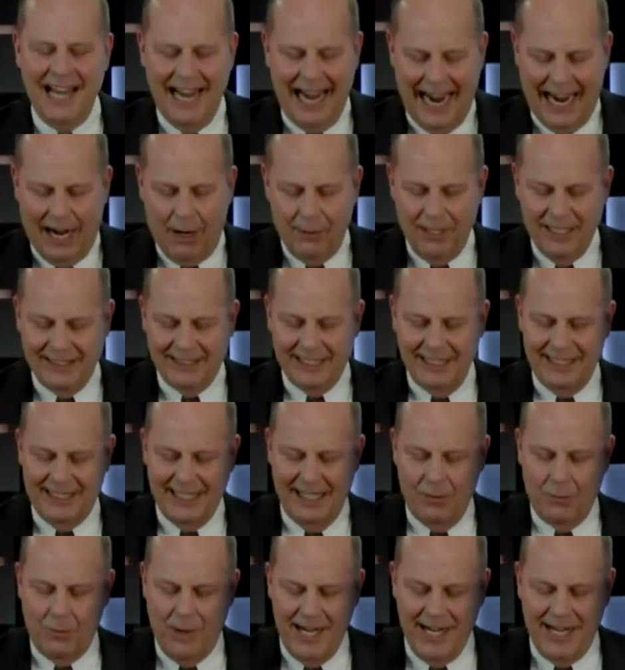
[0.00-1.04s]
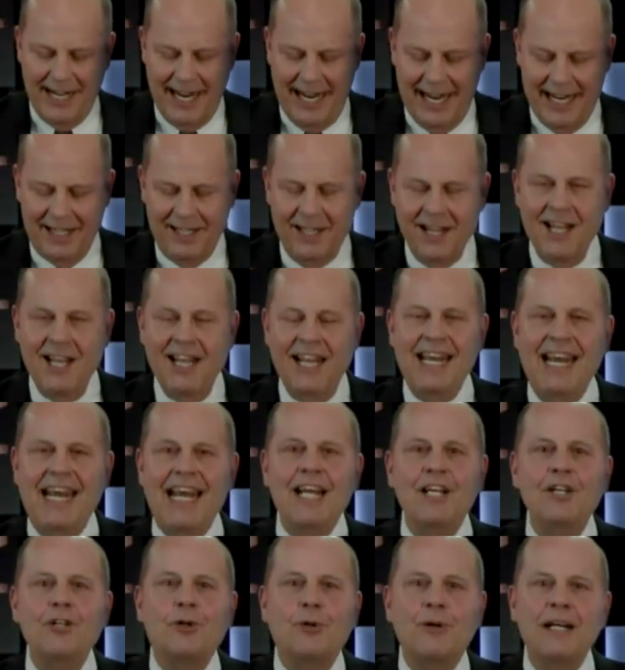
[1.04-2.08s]
How is it that we can
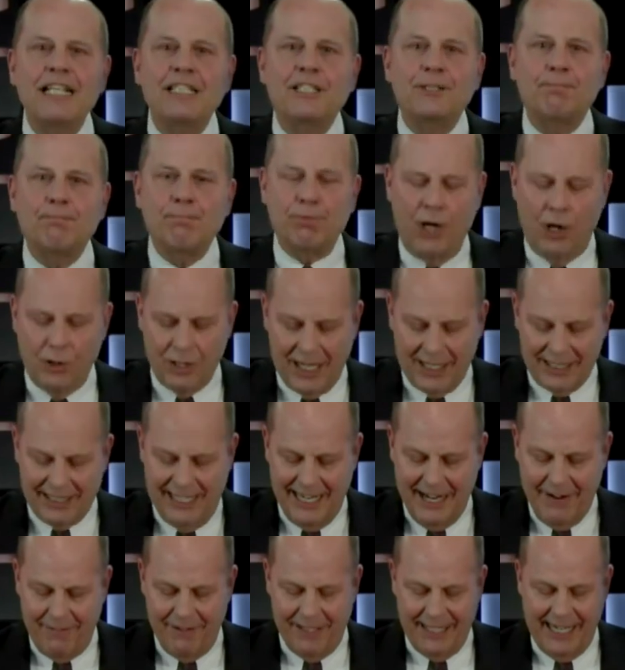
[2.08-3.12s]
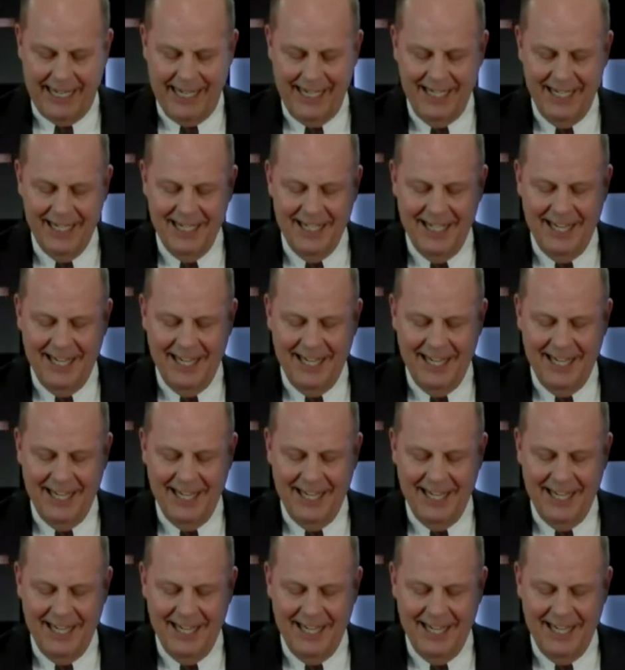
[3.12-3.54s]
increase productivity